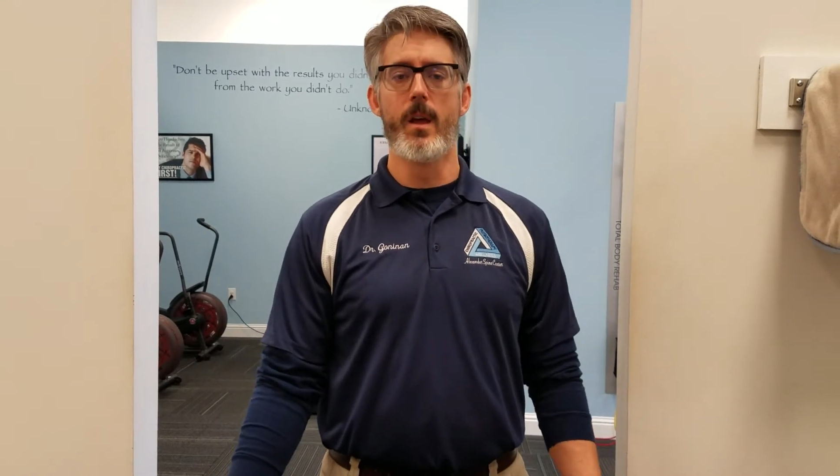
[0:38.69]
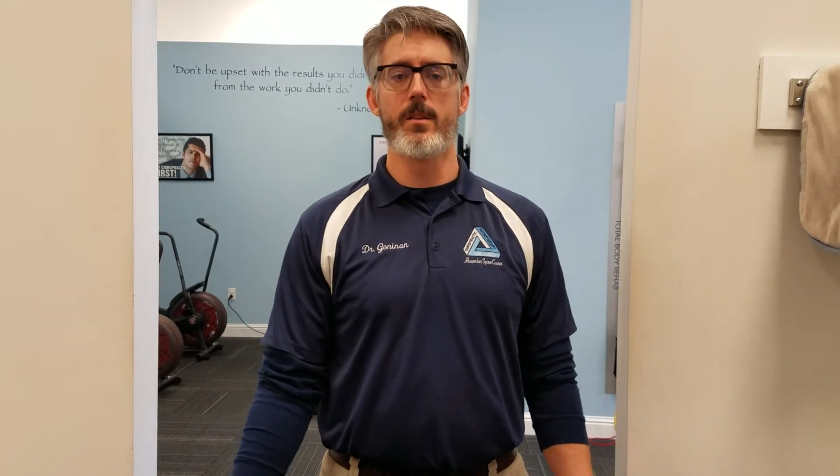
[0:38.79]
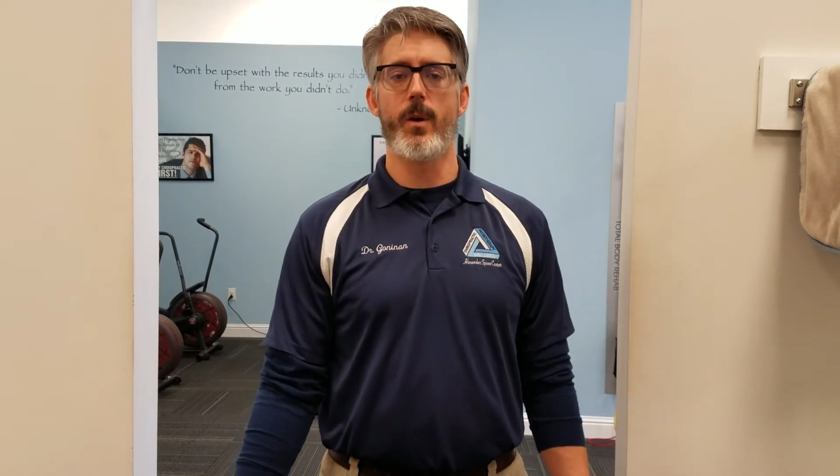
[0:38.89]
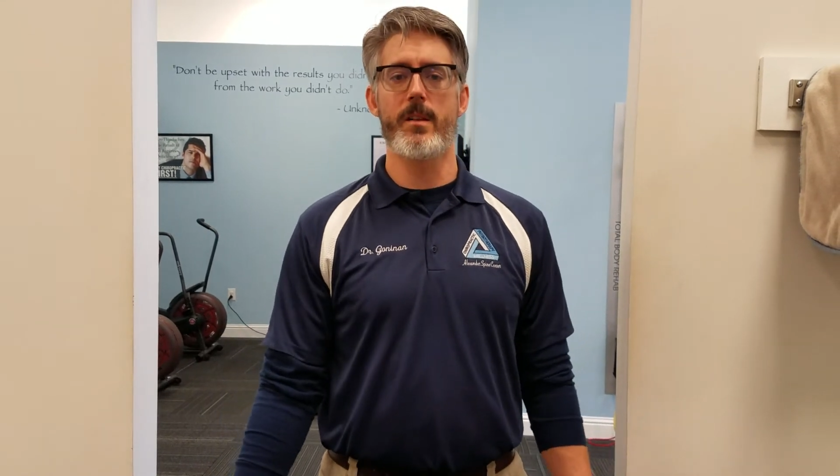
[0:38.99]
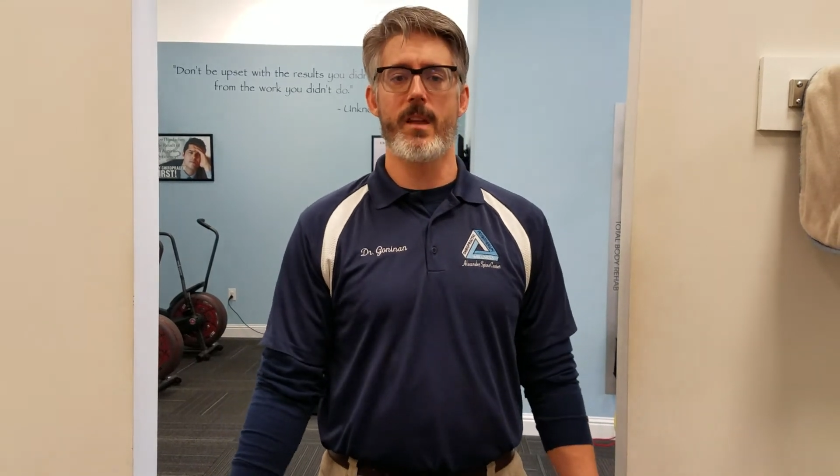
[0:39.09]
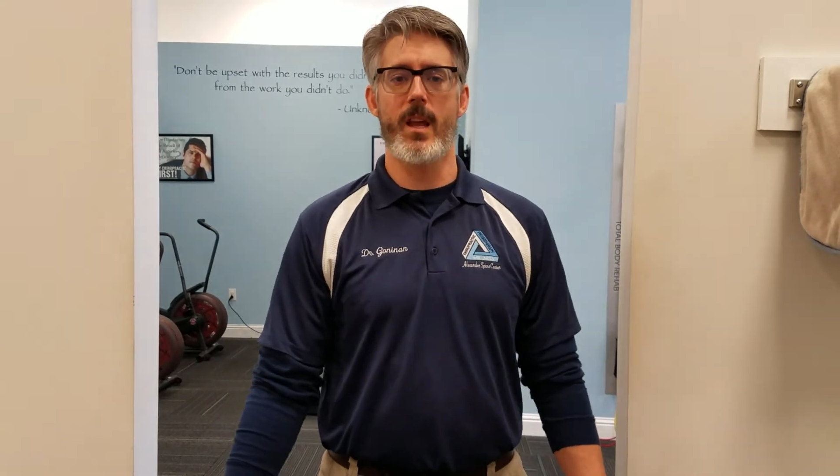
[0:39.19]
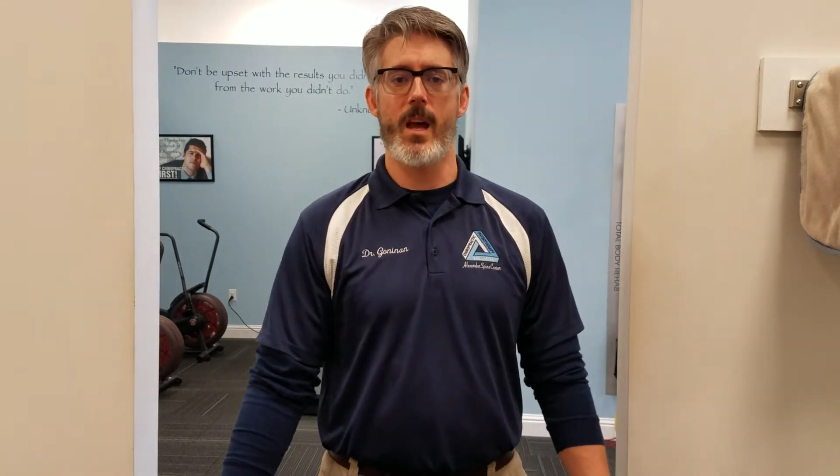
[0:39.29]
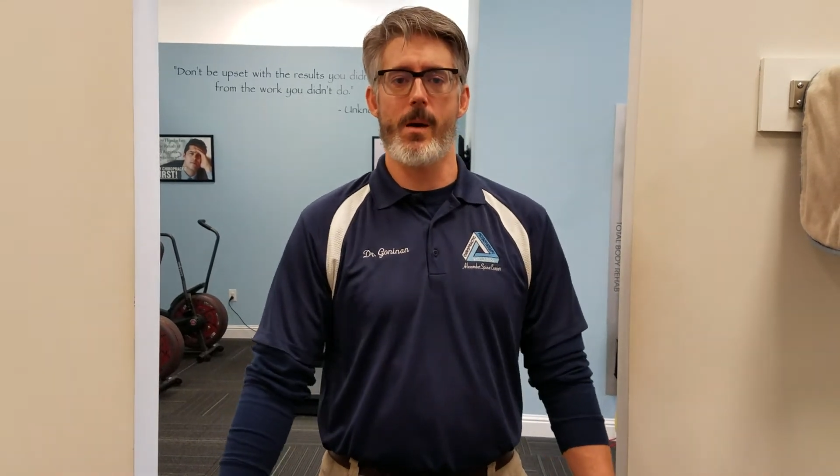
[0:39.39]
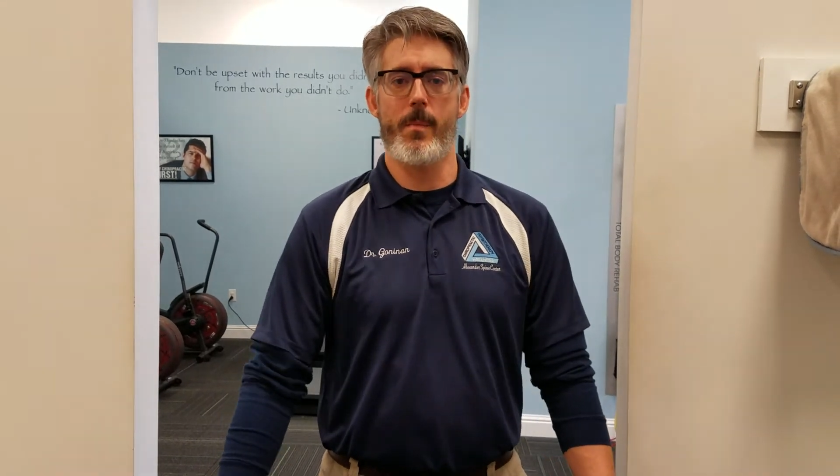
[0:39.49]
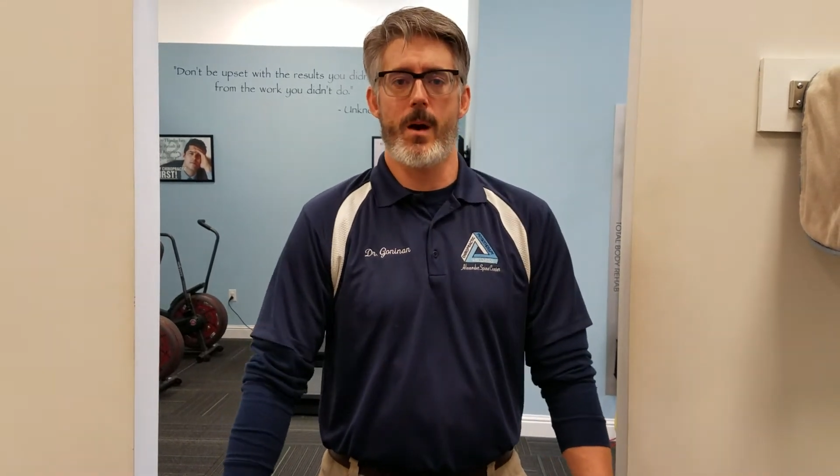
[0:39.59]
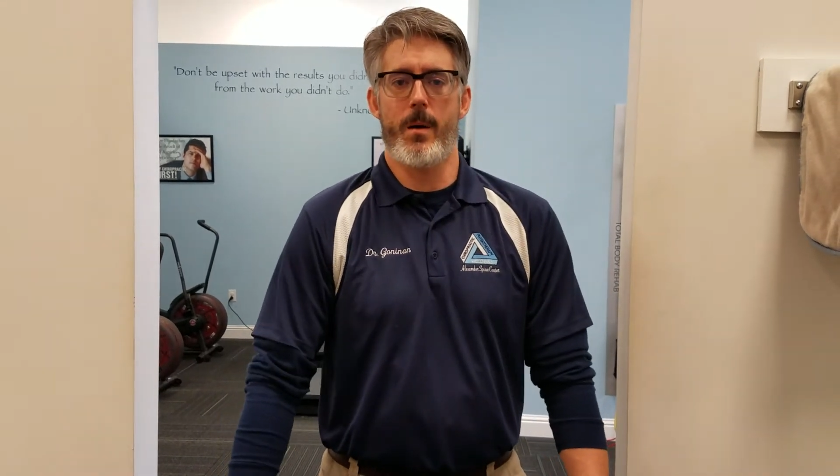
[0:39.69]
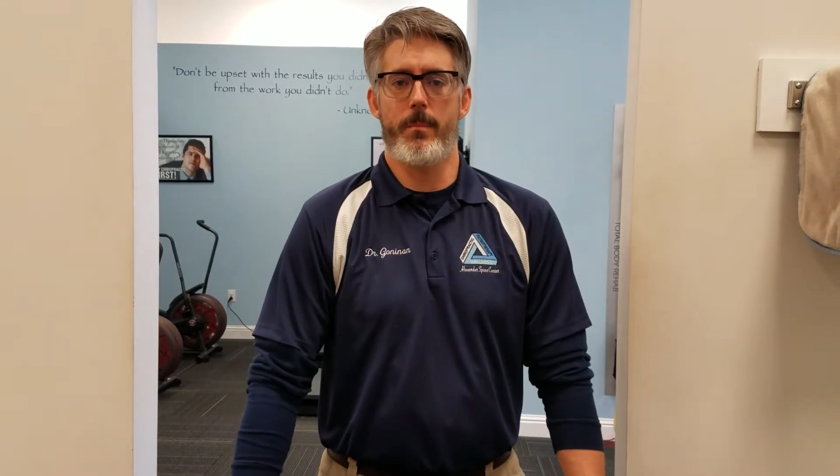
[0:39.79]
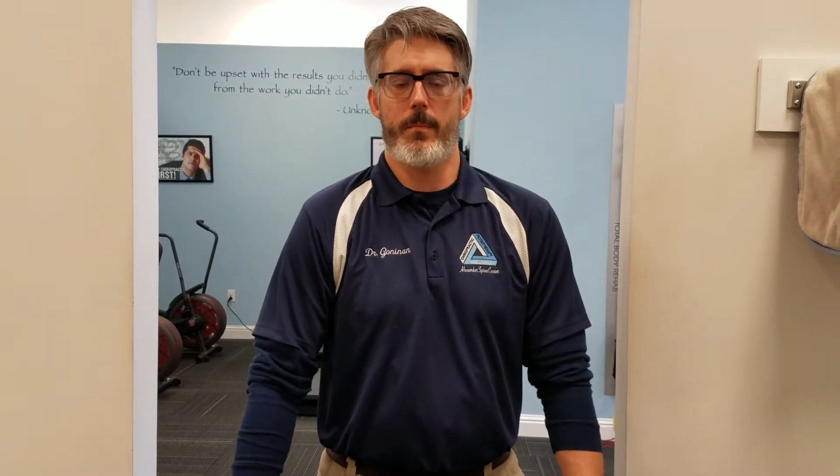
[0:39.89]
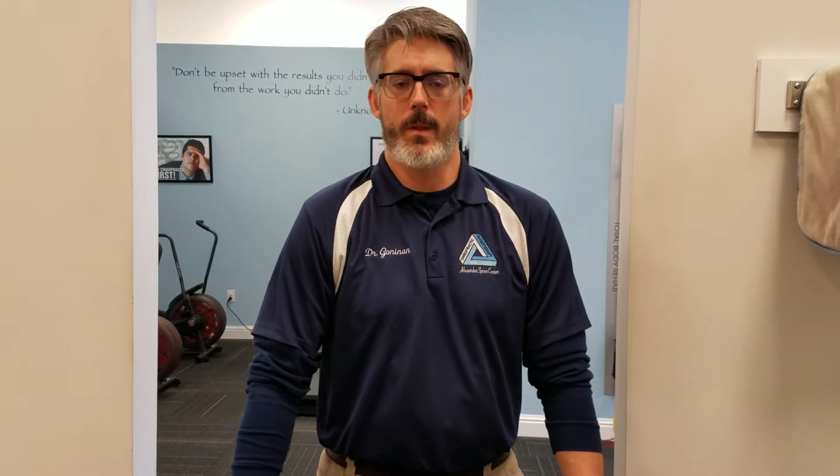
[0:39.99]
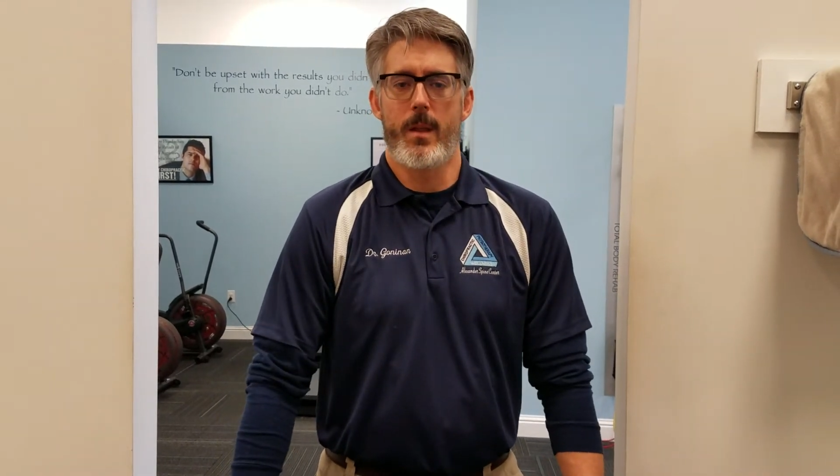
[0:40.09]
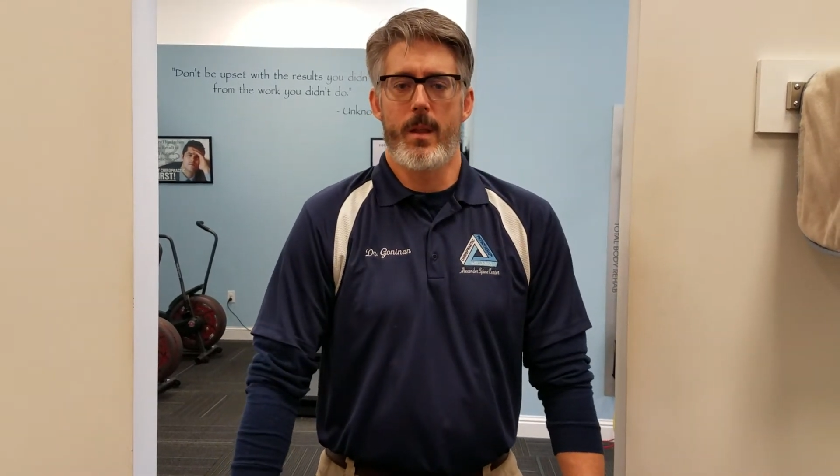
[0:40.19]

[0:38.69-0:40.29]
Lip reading: So as they come up